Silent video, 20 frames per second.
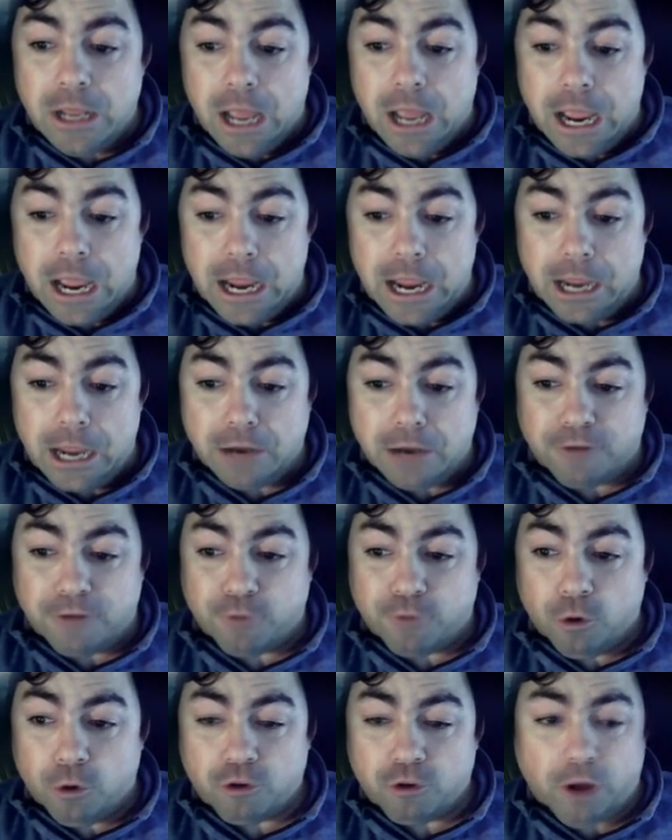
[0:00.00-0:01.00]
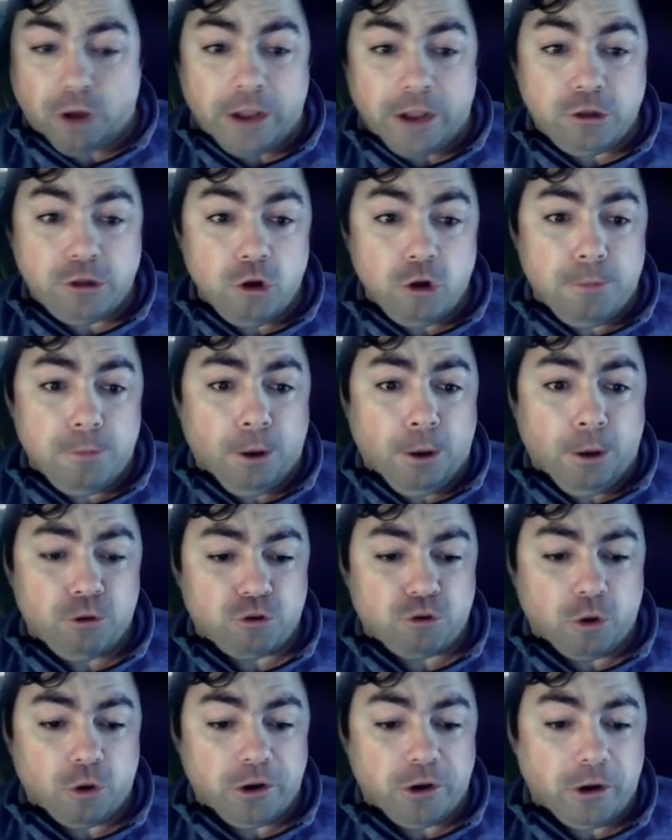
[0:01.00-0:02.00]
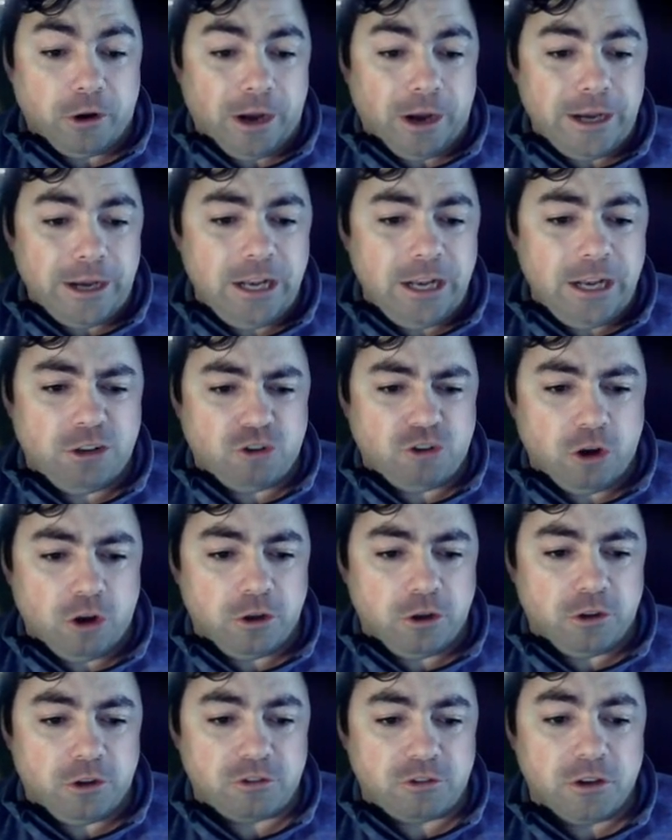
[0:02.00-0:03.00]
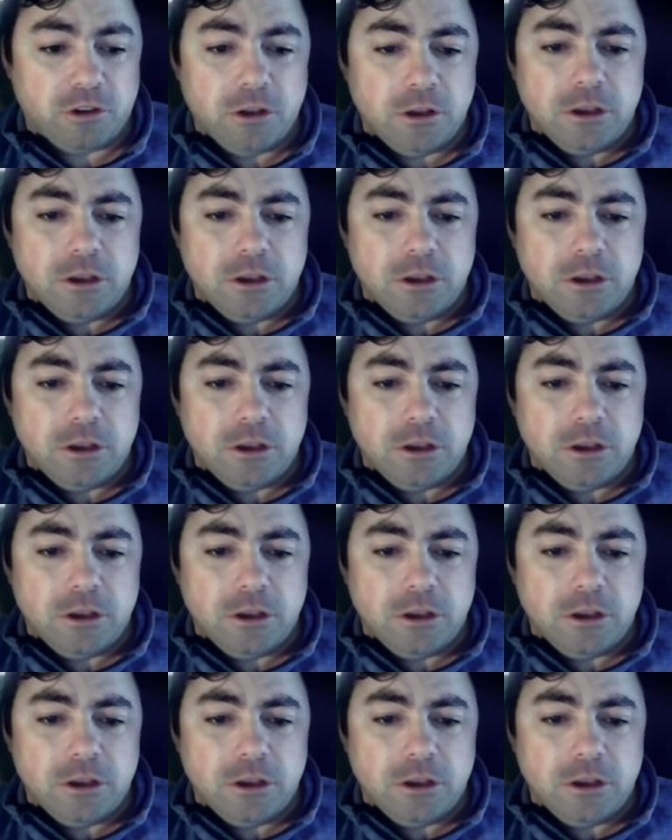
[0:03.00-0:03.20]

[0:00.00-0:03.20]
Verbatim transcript: And of course, I do post on here, and I need to show you this.